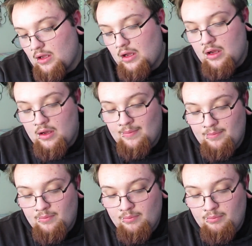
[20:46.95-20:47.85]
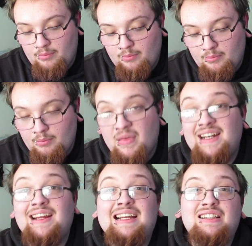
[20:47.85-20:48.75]
my
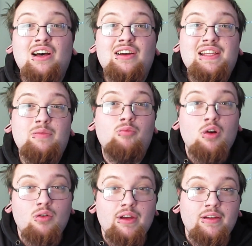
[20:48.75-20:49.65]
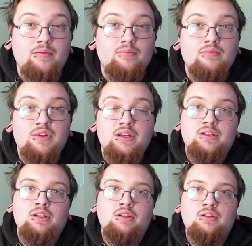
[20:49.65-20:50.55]
dad thought he broke it
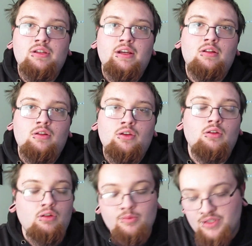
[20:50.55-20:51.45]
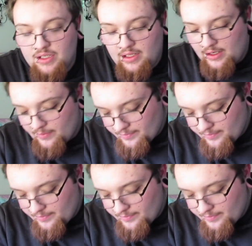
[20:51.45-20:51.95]
because he's like, let me see that.